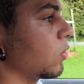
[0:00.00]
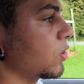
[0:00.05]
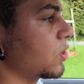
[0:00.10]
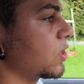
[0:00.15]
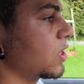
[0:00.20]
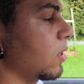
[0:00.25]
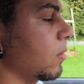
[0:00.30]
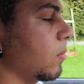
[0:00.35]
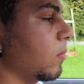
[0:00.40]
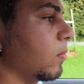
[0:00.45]
or
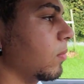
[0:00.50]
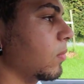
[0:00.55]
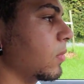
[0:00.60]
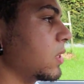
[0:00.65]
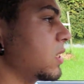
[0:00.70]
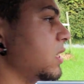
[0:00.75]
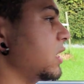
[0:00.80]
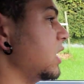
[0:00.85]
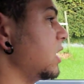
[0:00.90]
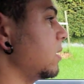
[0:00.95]

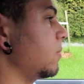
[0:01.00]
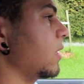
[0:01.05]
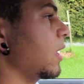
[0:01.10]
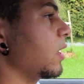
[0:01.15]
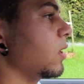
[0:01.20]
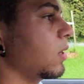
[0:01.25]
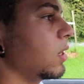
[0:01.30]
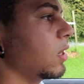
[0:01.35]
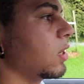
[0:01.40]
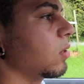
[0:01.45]
some team
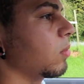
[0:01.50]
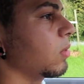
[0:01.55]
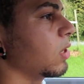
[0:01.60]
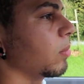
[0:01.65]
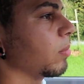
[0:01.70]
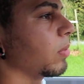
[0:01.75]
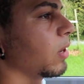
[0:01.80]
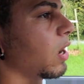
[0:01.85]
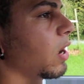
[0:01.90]
that you need to be a